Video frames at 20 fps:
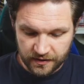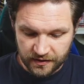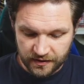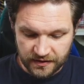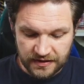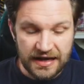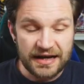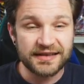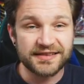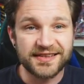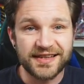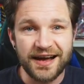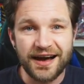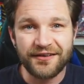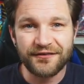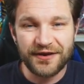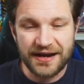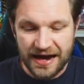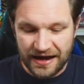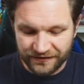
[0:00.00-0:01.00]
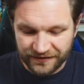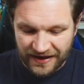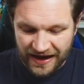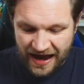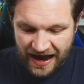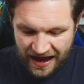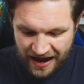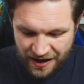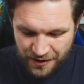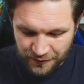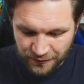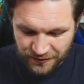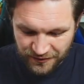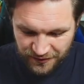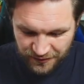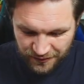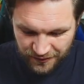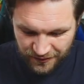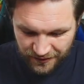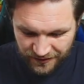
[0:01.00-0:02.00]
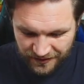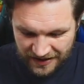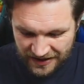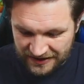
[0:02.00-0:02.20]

Next up, we have the Houndour.